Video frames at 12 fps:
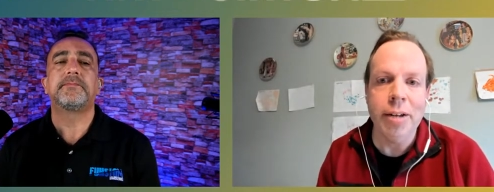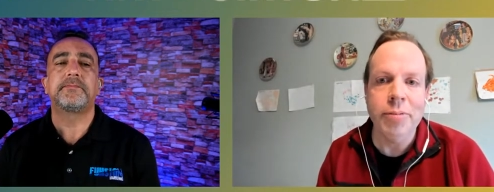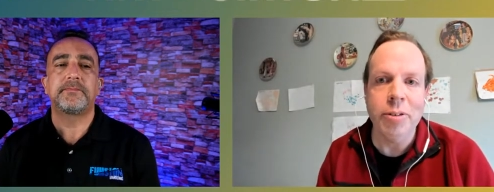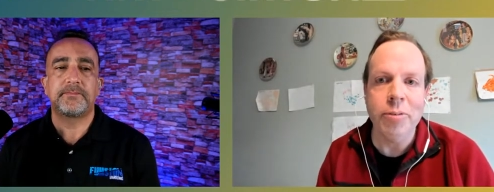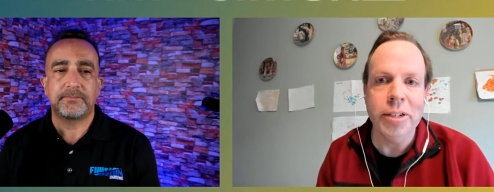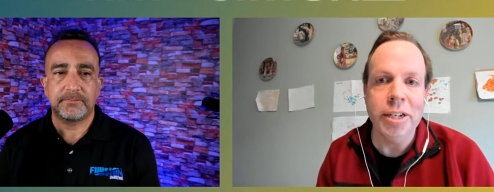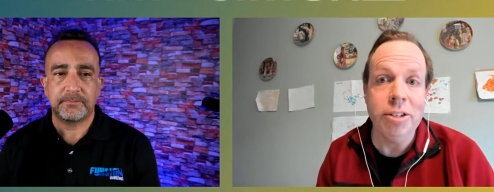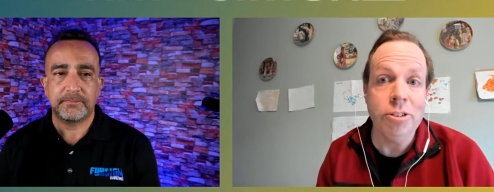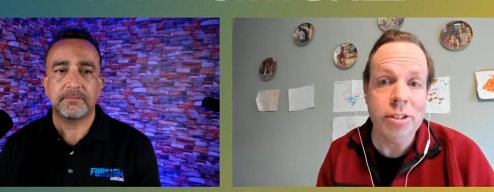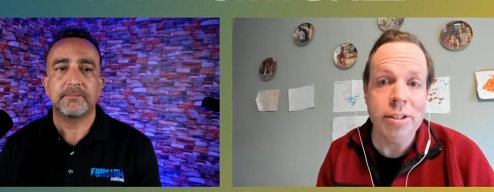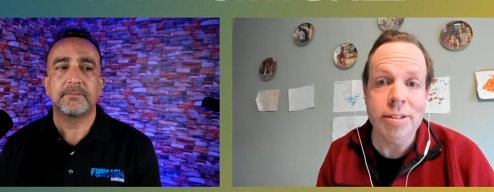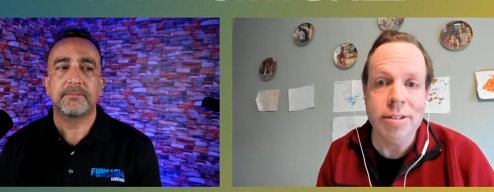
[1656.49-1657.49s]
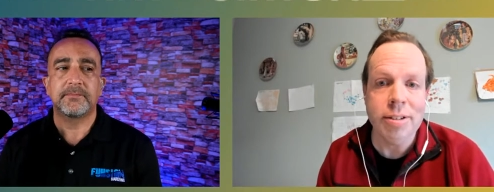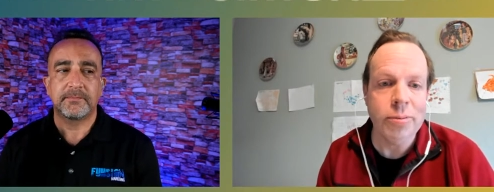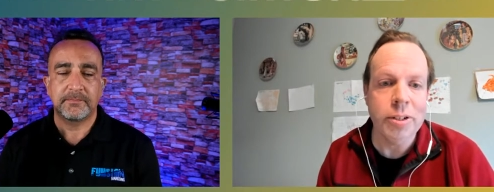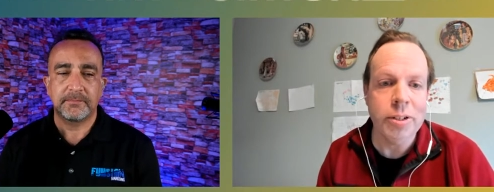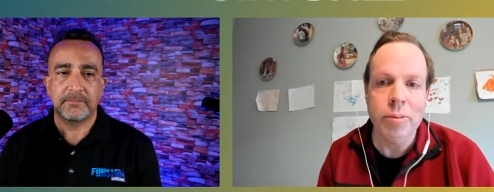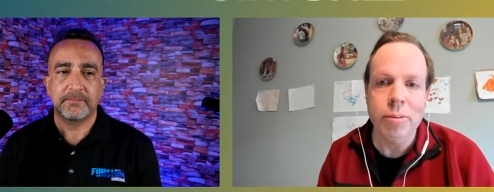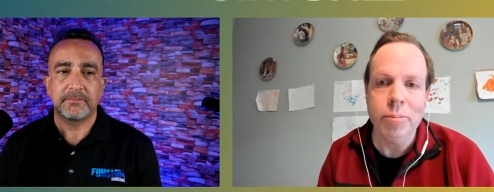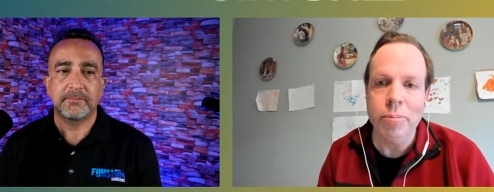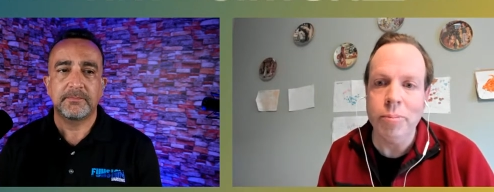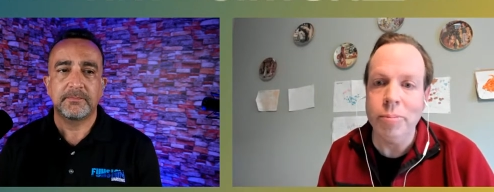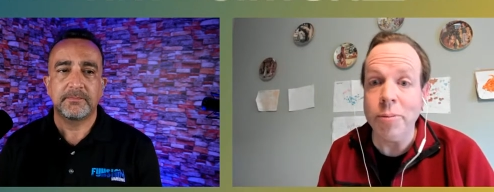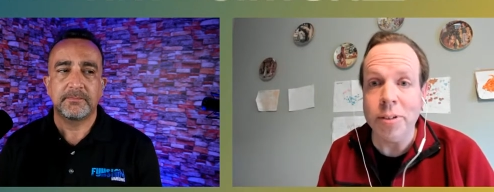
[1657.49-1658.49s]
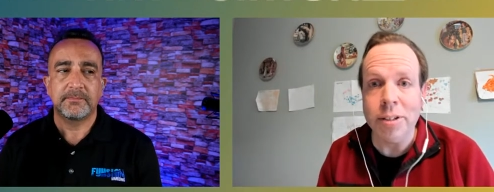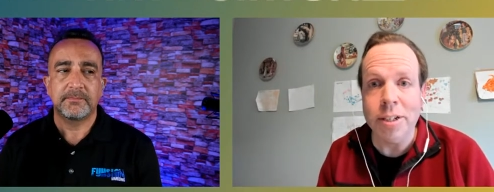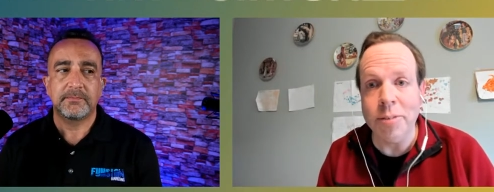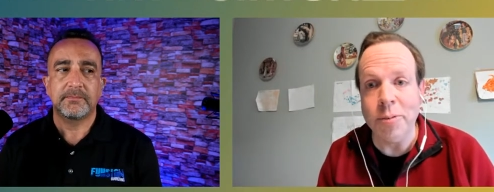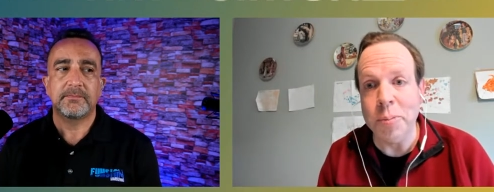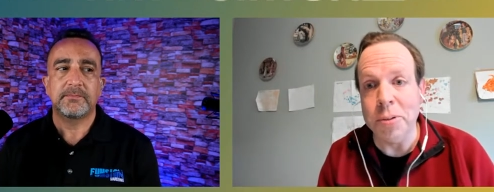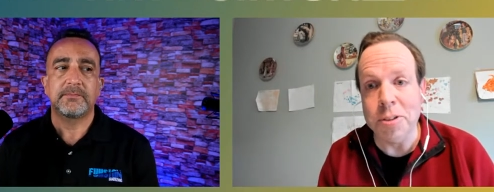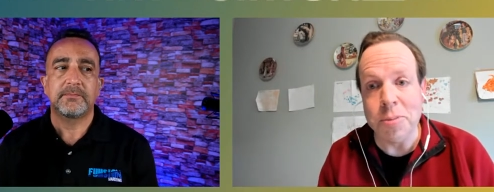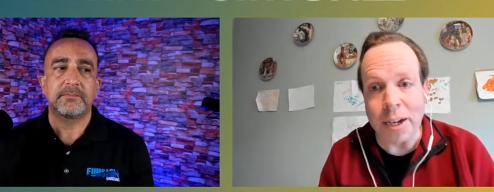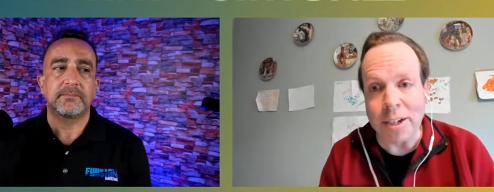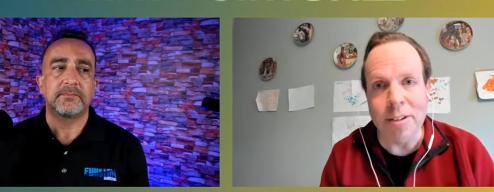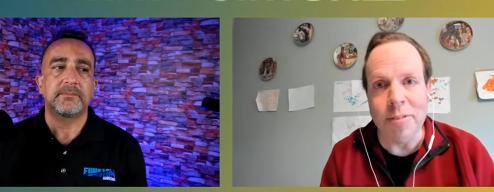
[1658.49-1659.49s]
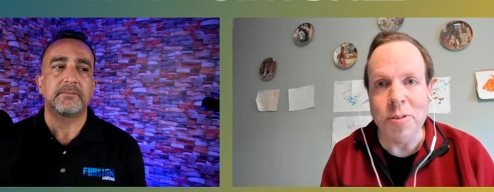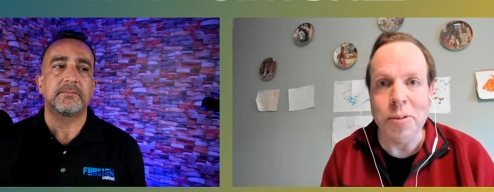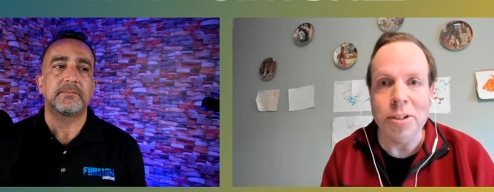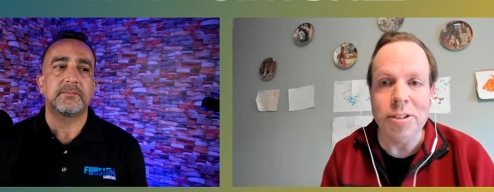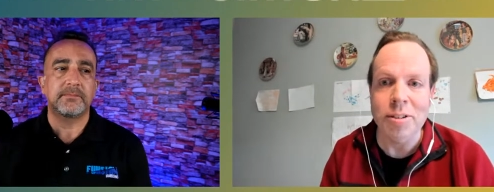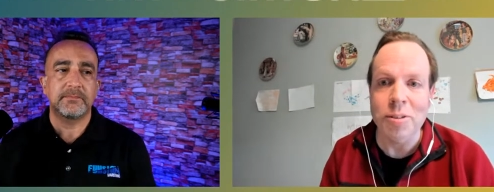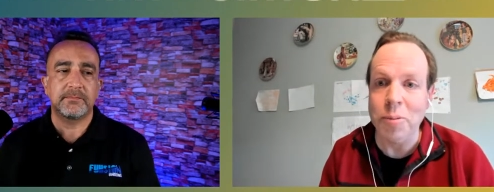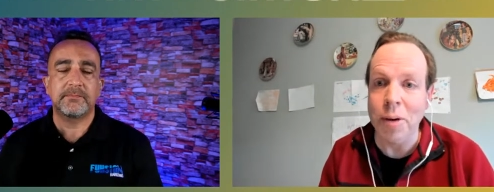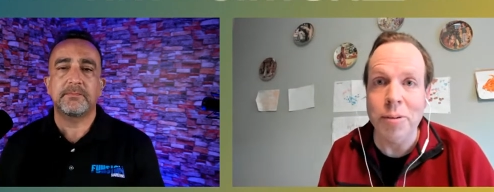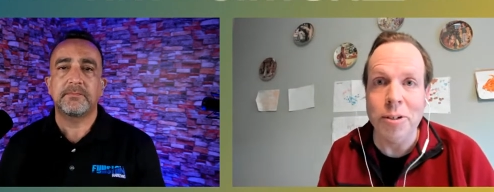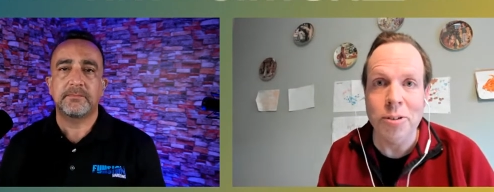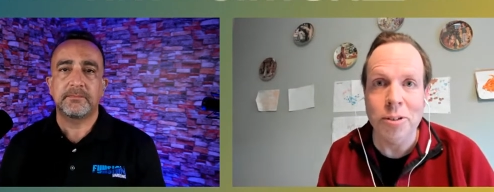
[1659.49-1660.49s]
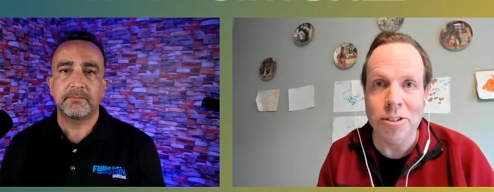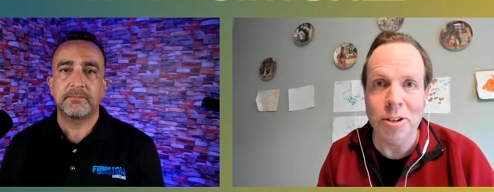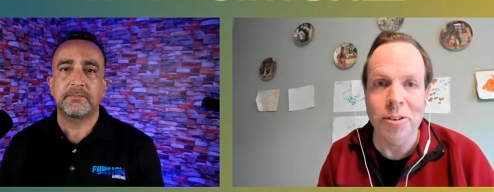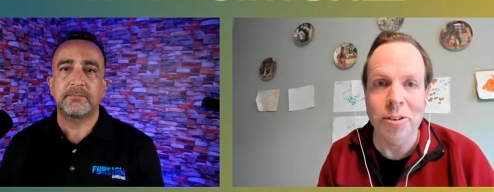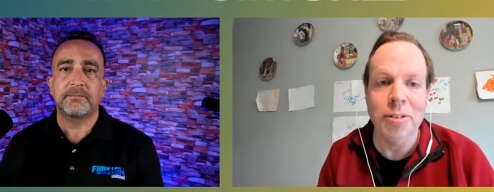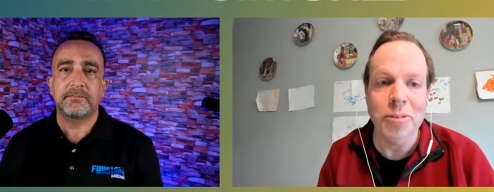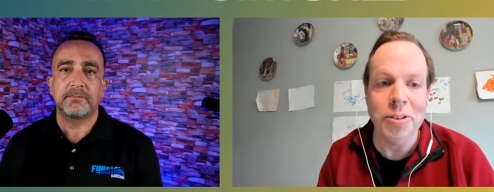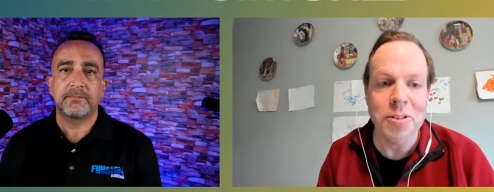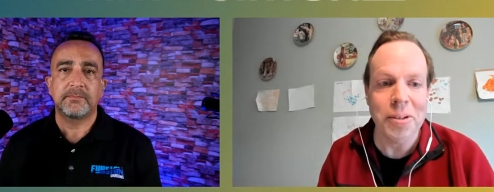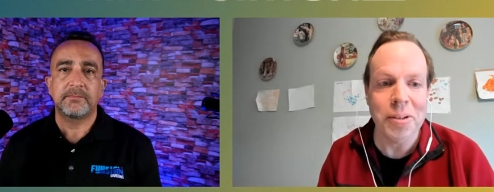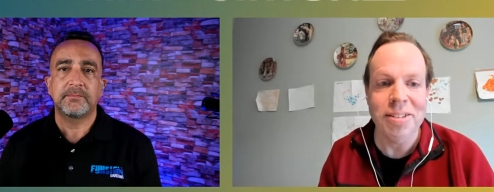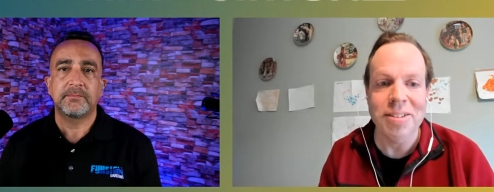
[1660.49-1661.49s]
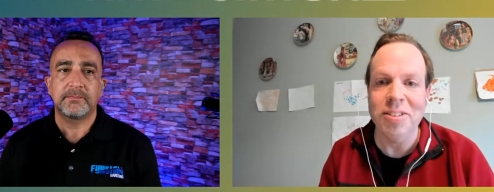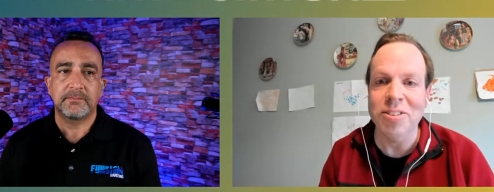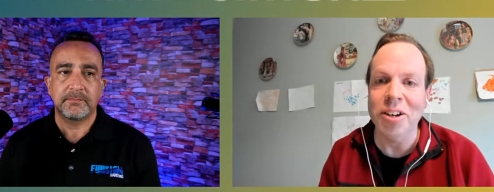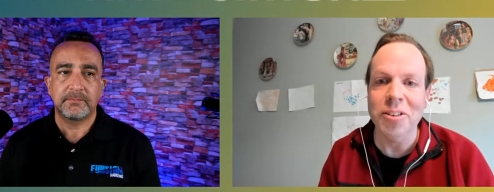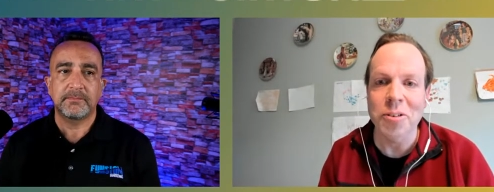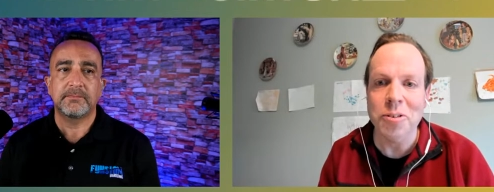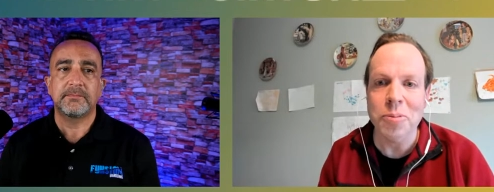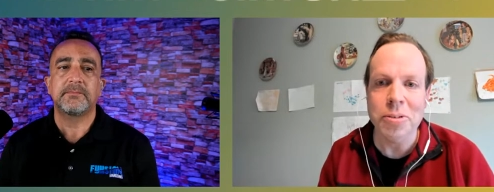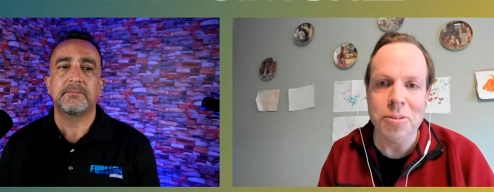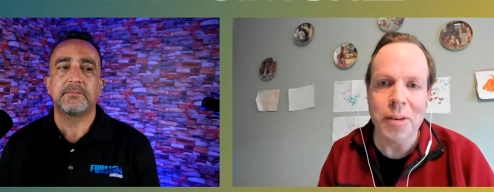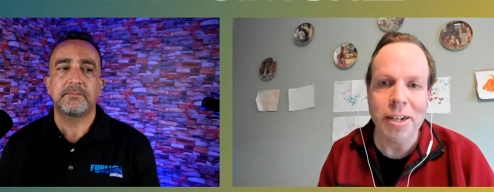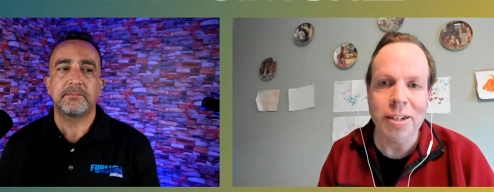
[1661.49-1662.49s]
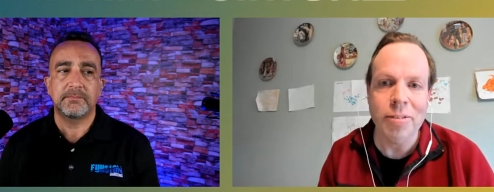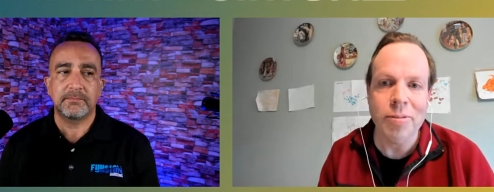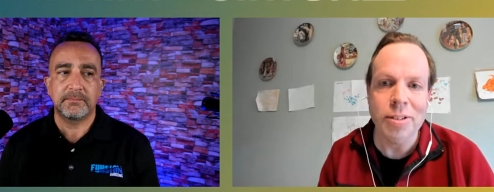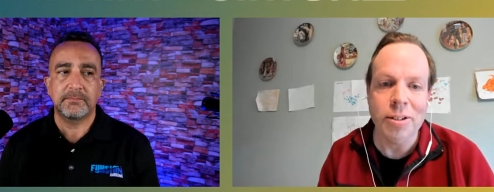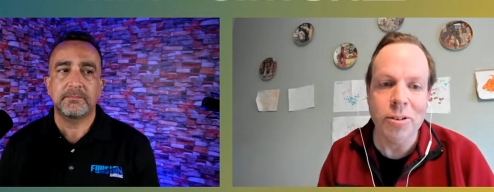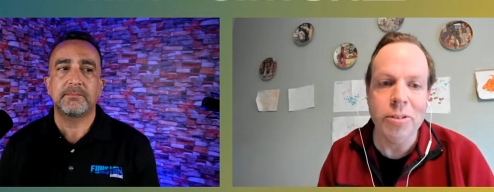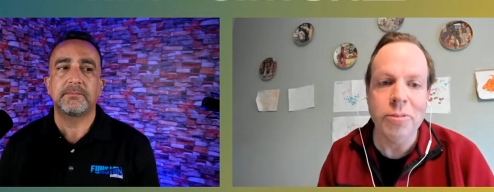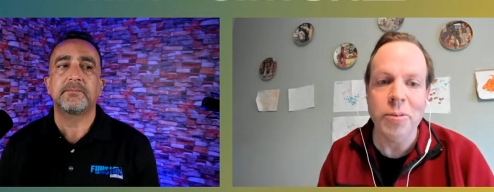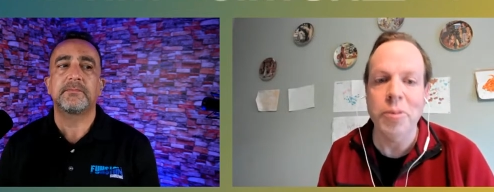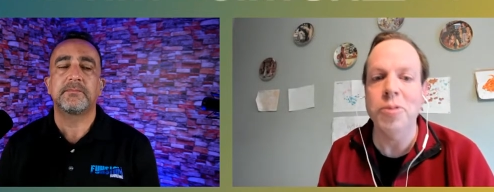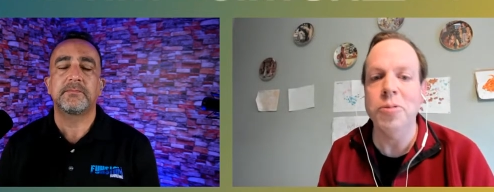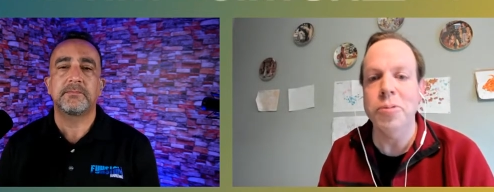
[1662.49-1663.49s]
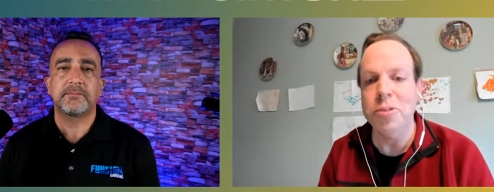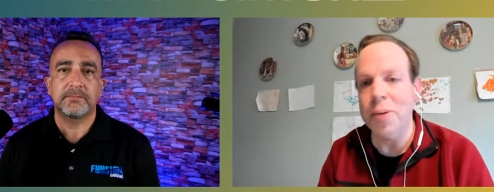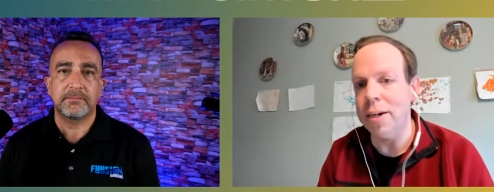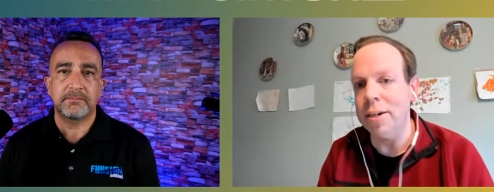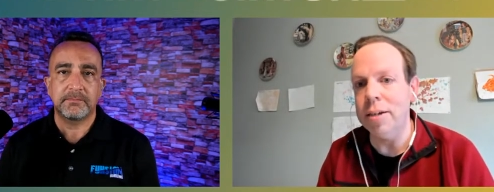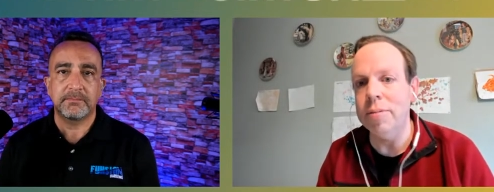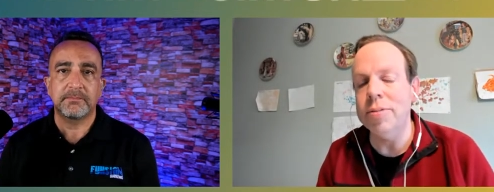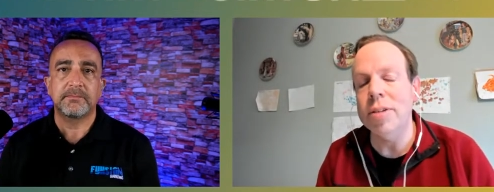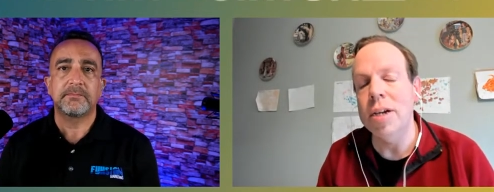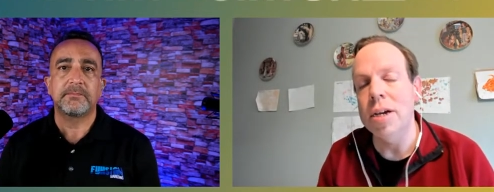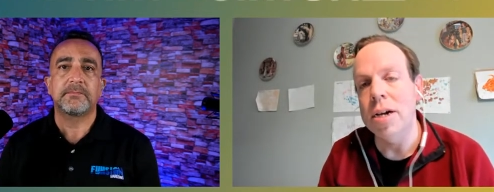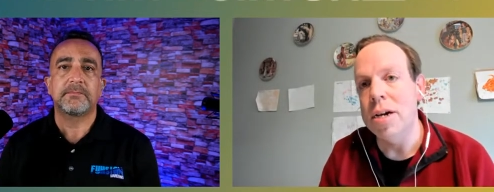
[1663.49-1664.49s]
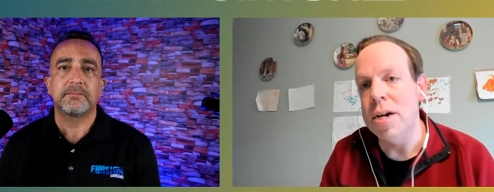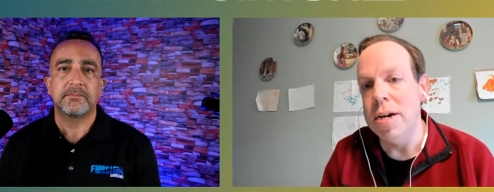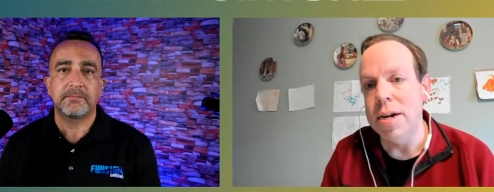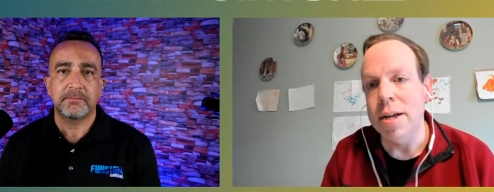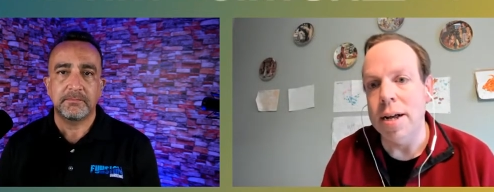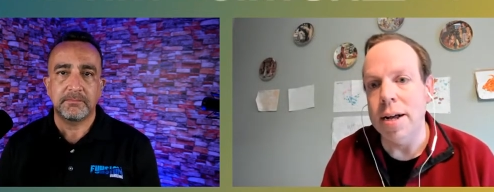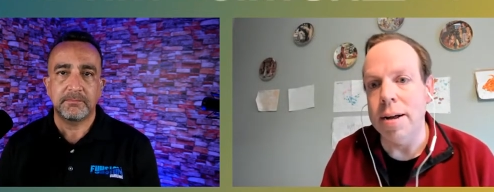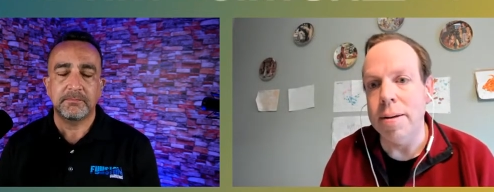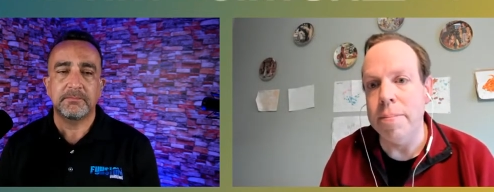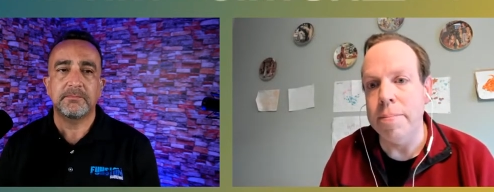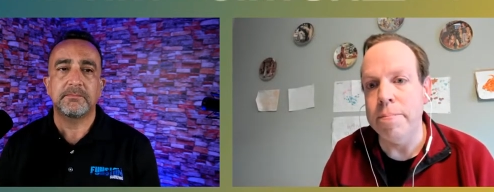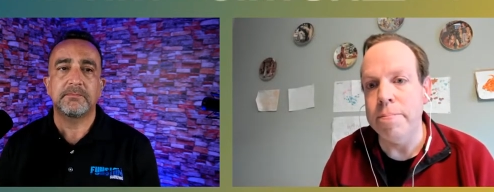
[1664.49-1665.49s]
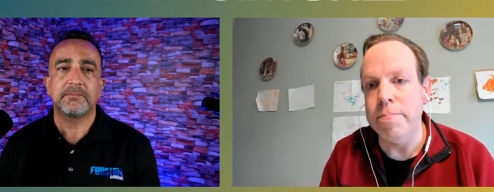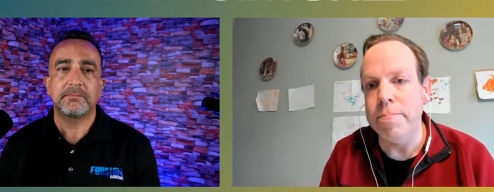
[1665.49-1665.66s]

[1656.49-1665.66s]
Speaker 1: have different interests, different definitely different perspectives, which is why we do the show in the first place to share those perspectives and learn from those perspectives. Um,